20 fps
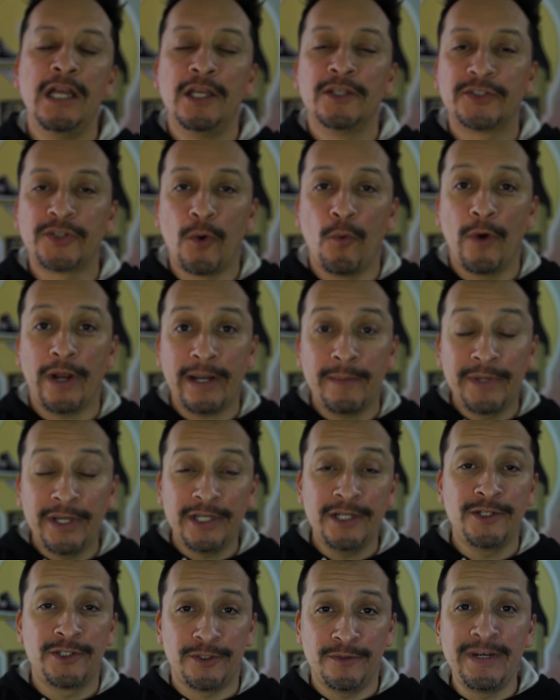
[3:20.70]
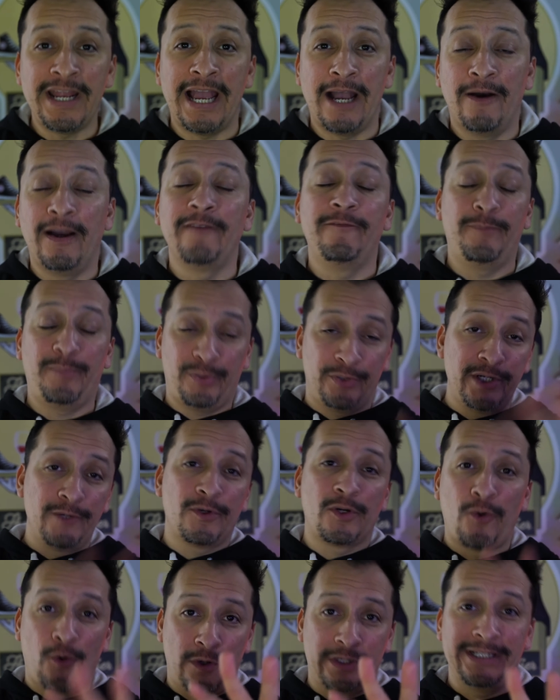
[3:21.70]
So what I'm gonna do now, I've
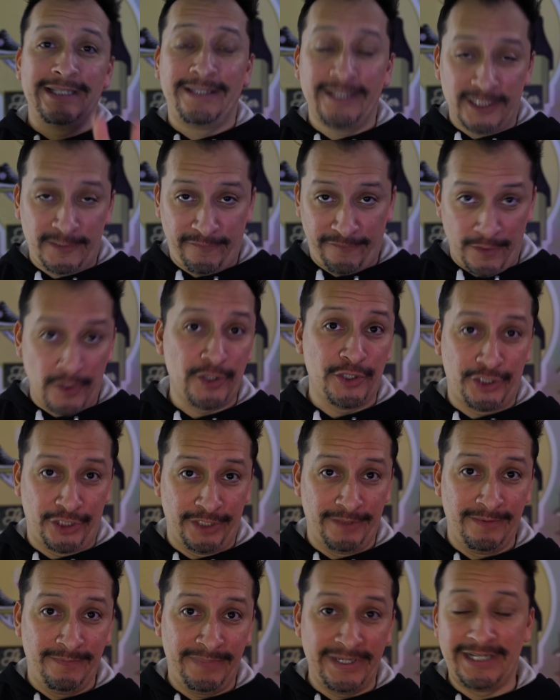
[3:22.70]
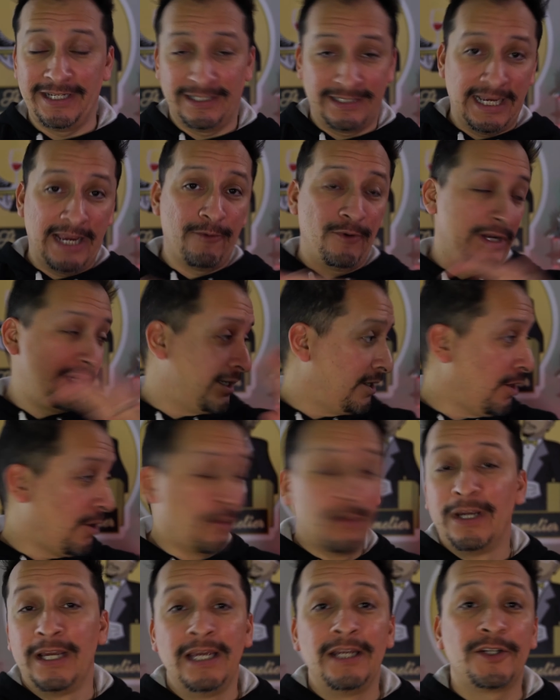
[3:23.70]
pre-recorded this version because I wanna go
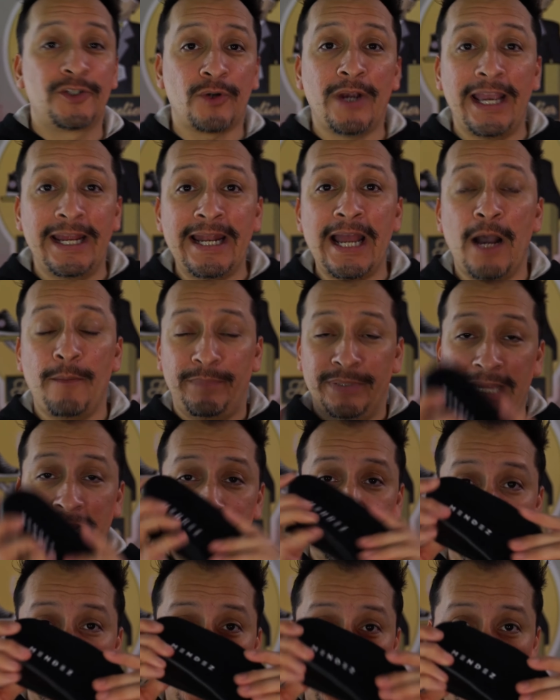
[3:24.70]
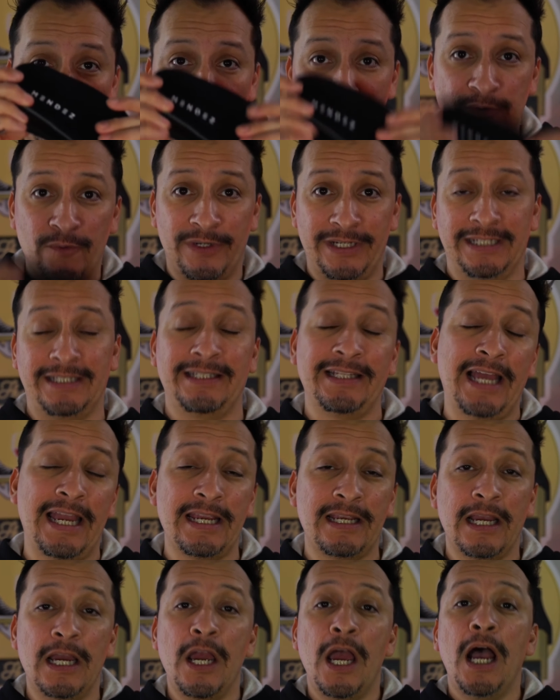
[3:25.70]
try it out, but actually show you what it's
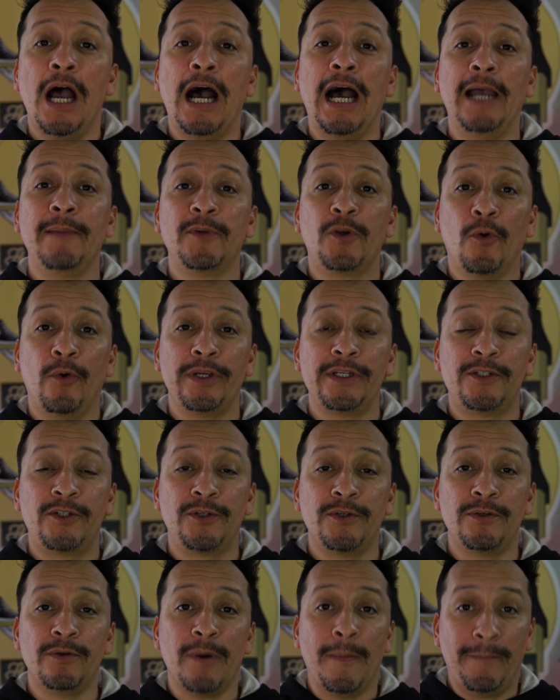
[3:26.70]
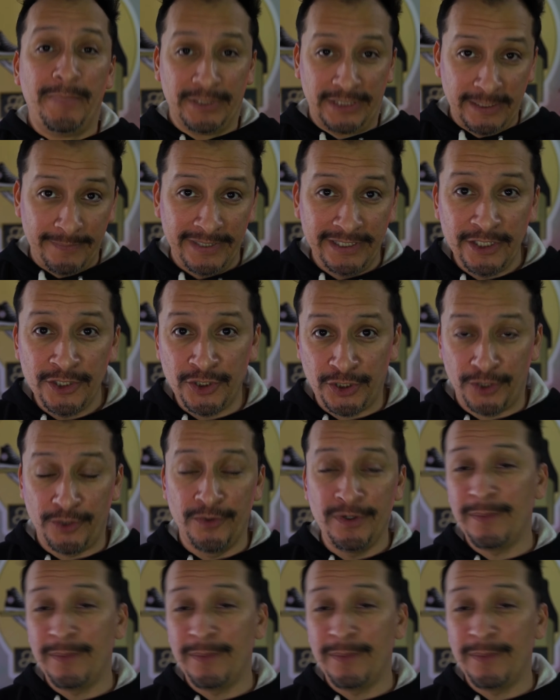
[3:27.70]
like. I'm going to put them in the shoe.